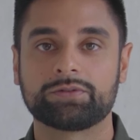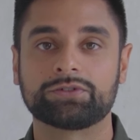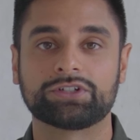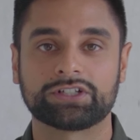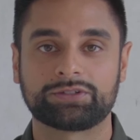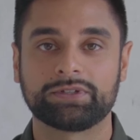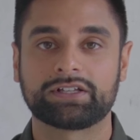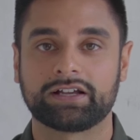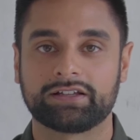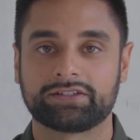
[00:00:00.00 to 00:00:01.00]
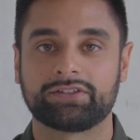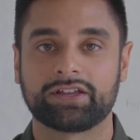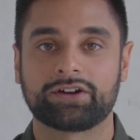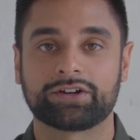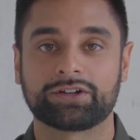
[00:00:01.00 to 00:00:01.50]
just because
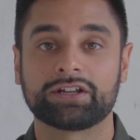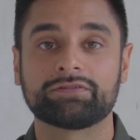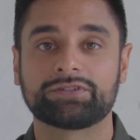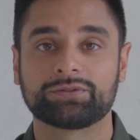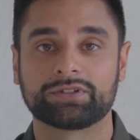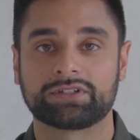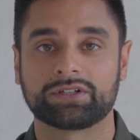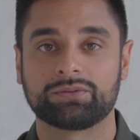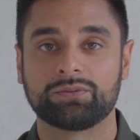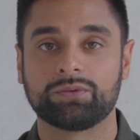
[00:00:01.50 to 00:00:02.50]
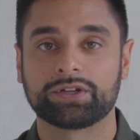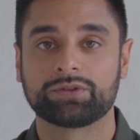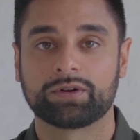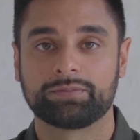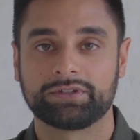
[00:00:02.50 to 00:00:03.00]
they are influencing what
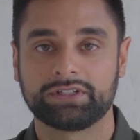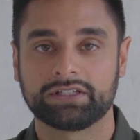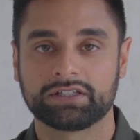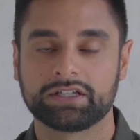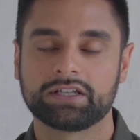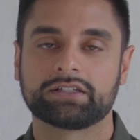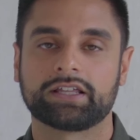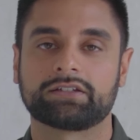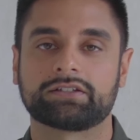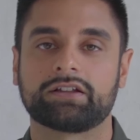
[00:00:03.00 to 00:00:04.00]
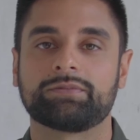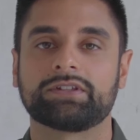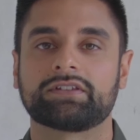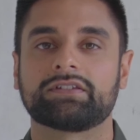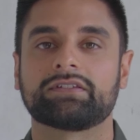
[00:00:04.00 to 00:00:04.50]
you are building, that does not
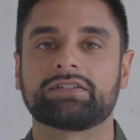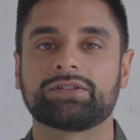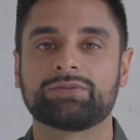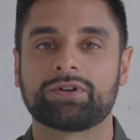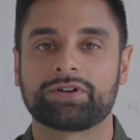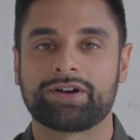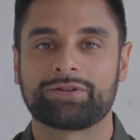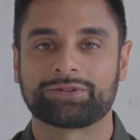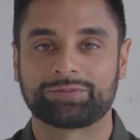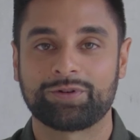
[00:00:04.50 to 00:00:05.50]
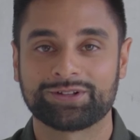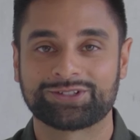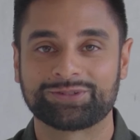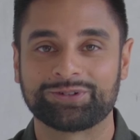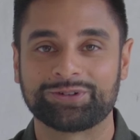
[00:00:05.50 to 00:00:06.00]
mean that you are not
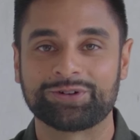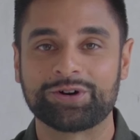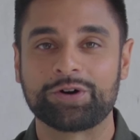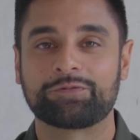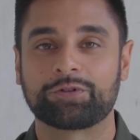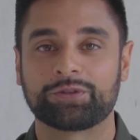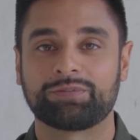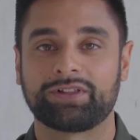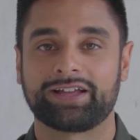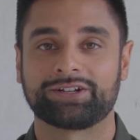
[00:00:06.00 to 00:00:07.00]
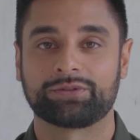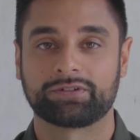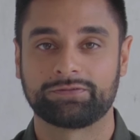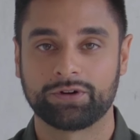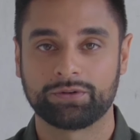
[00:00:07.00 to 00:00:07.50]
responsible for the plan
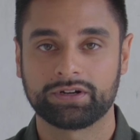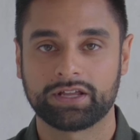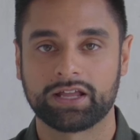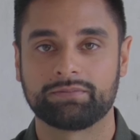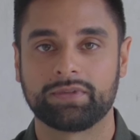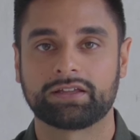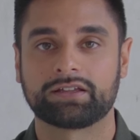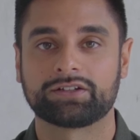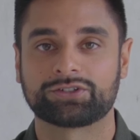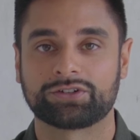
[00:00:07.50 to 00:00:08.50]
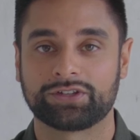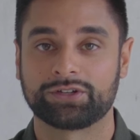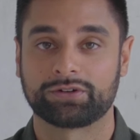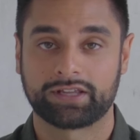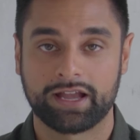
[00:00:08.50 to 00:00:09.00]
going forward and making sure that
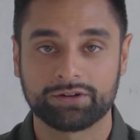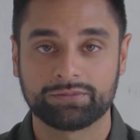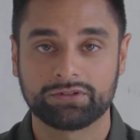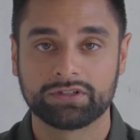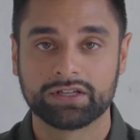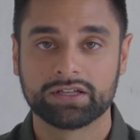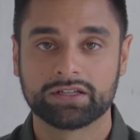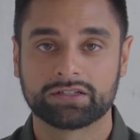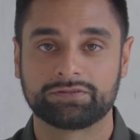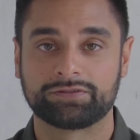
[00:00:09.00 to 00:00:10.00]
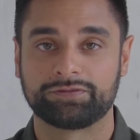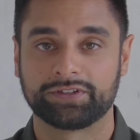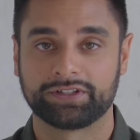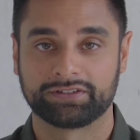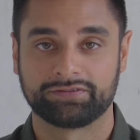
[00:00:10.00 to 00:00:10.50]
you're accountable to
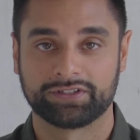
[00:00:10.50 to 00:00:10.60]
fulfilling the